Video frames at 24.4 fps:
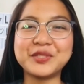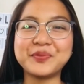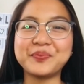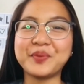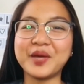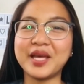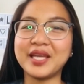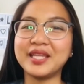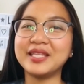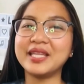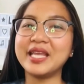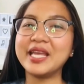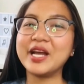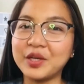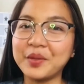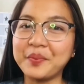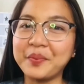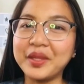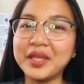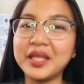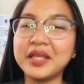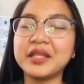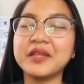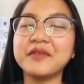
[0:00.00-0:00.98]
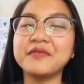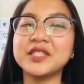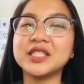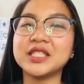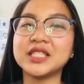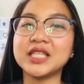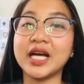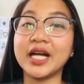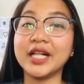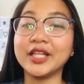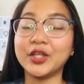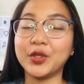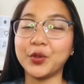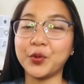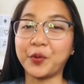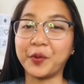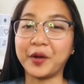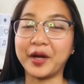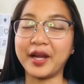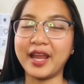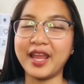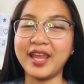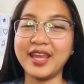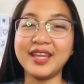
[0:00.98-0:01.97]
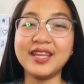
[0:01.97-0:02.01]
depending on the communicative style you
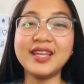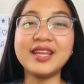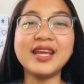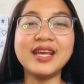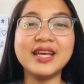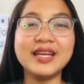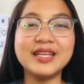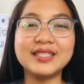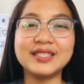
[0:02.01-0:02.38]
were in.